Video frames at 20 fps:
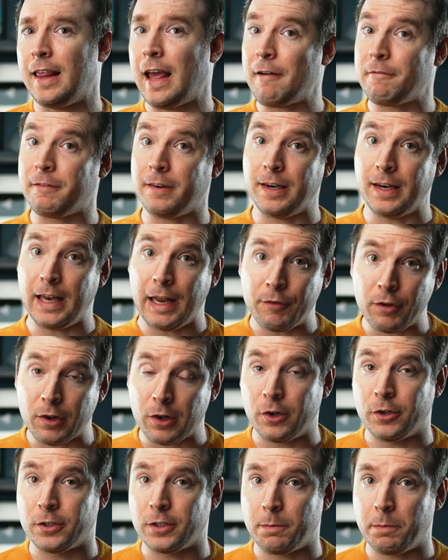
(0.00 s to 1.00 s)
have never
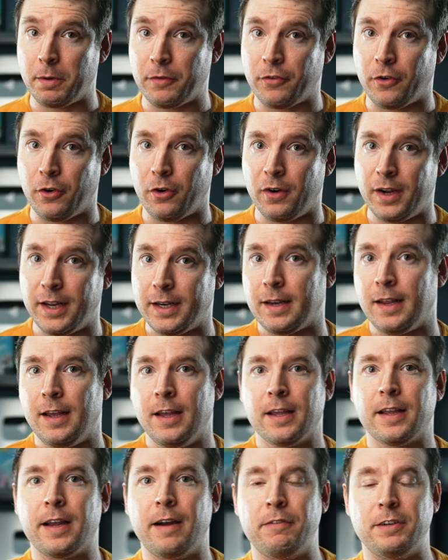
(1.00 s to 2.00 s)
learned it before. It
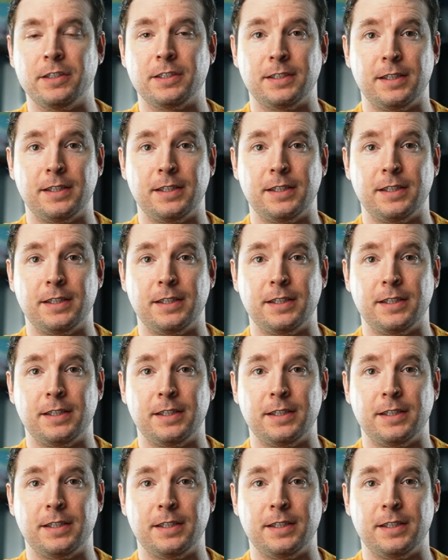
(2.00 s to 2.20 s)
covers